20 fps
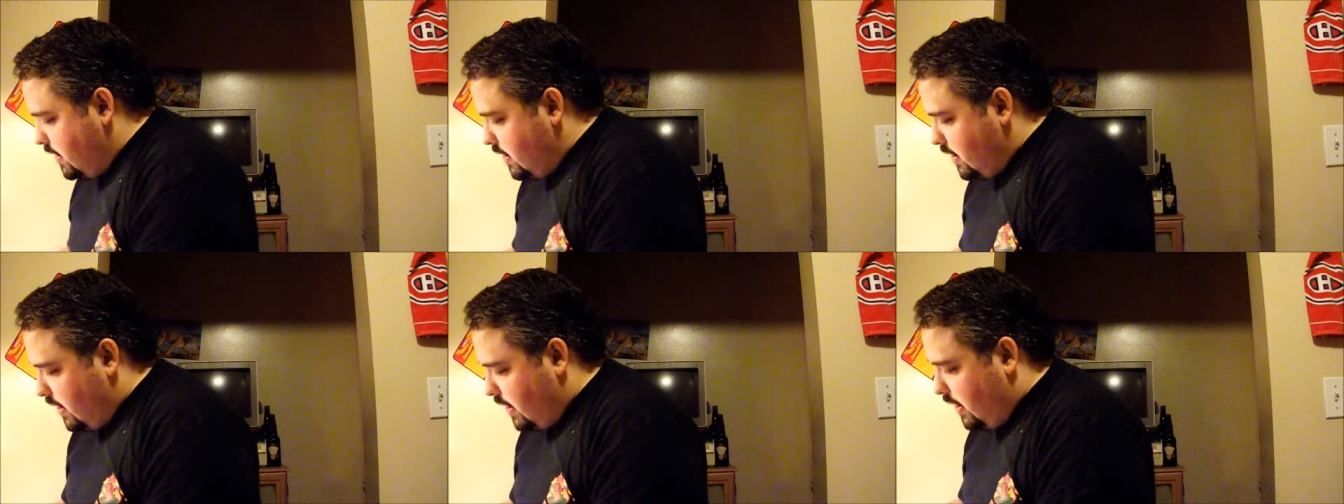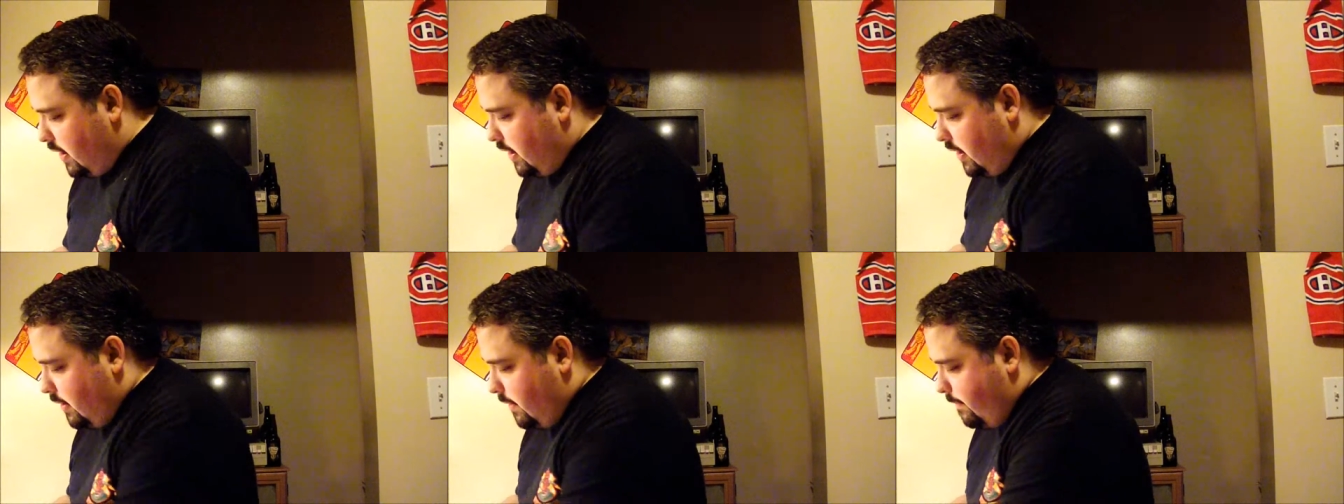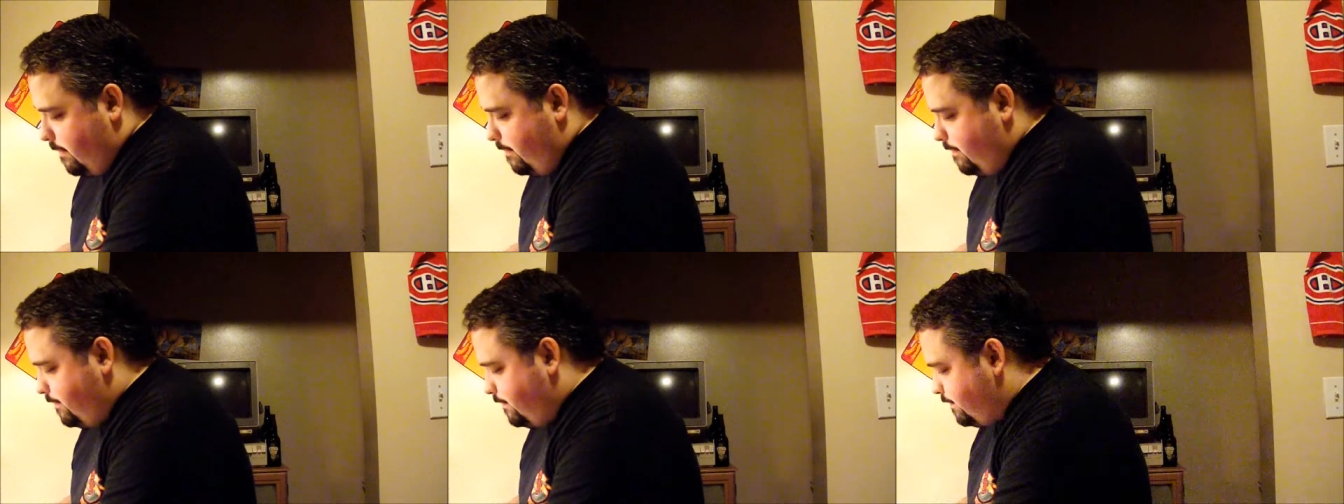
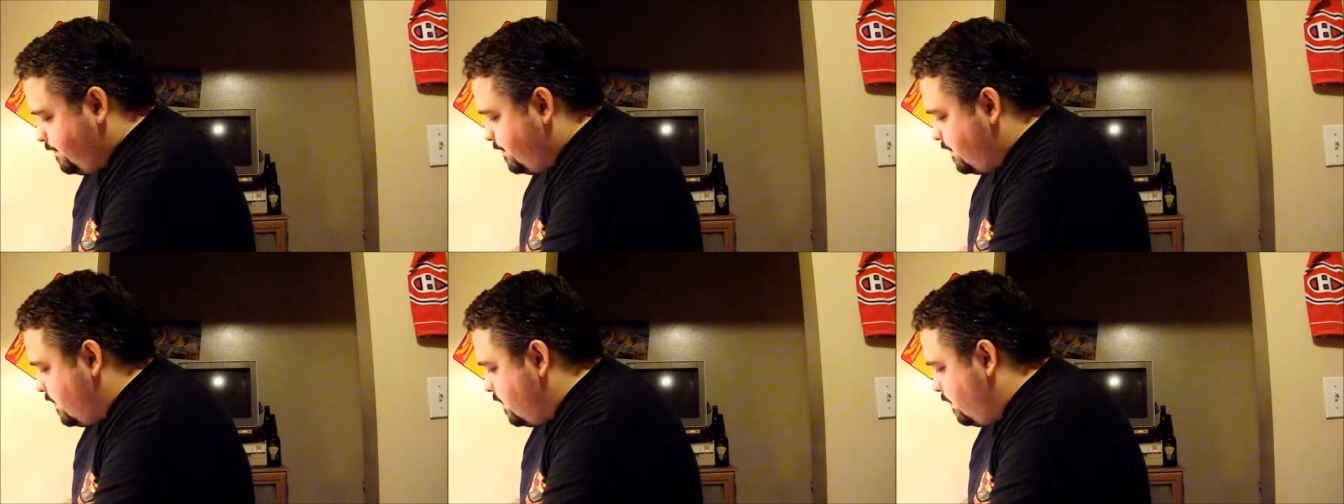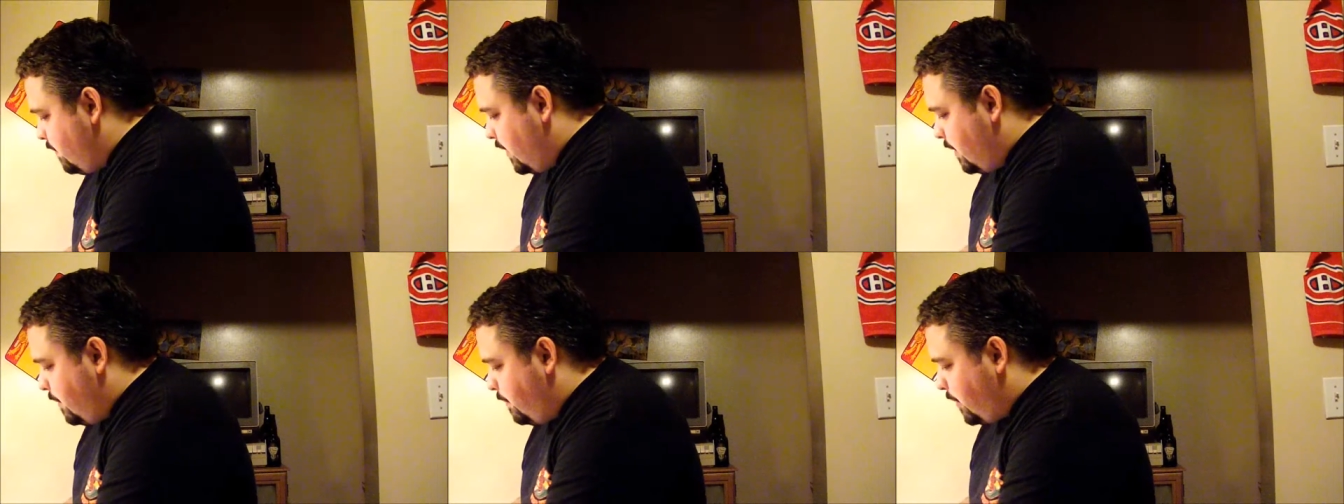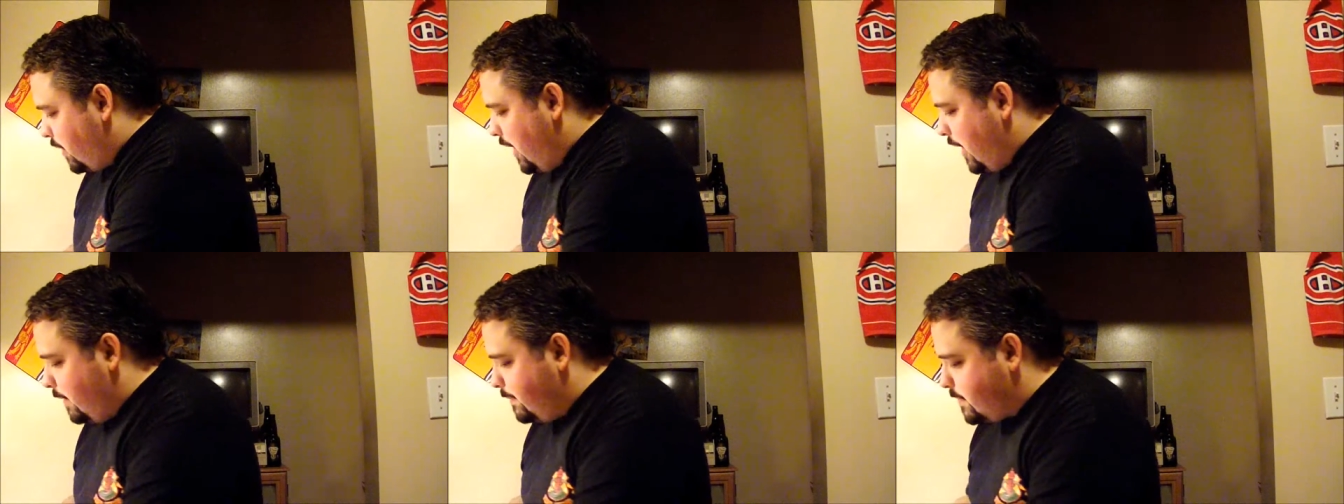but
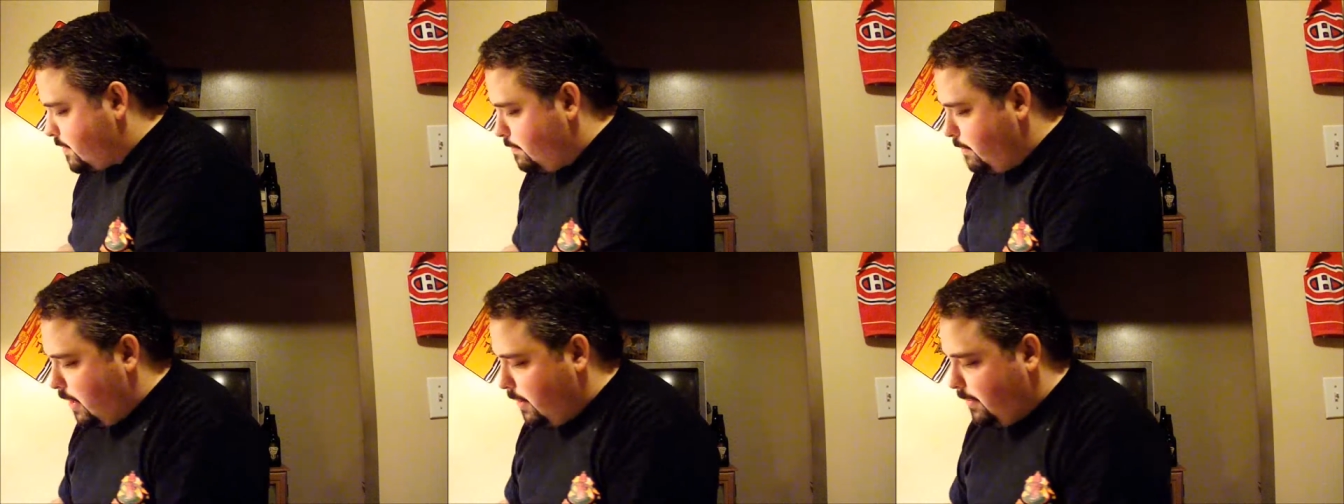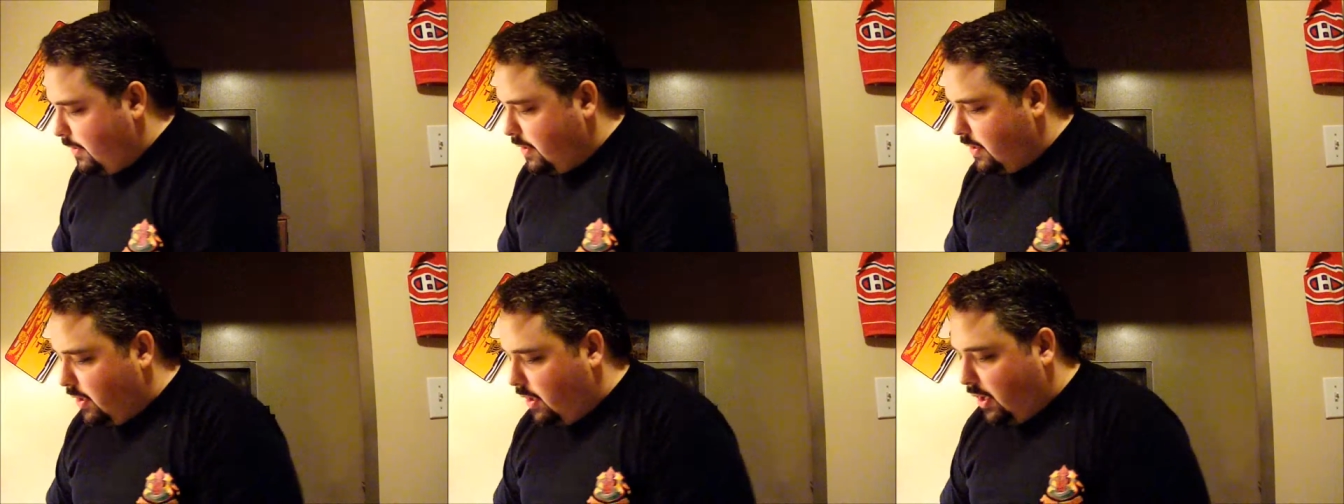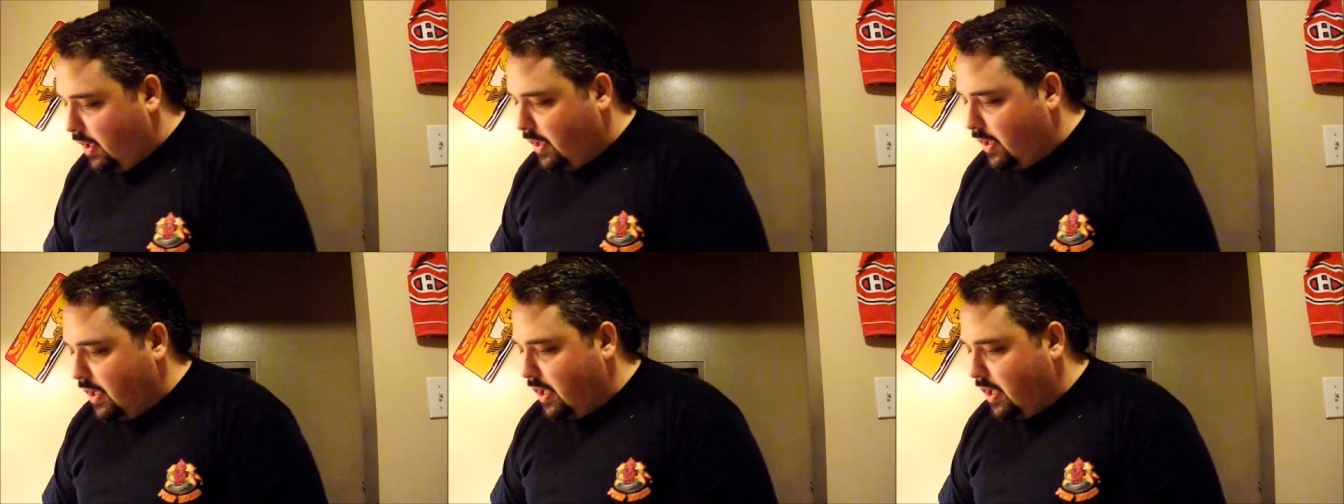perhaps maybe not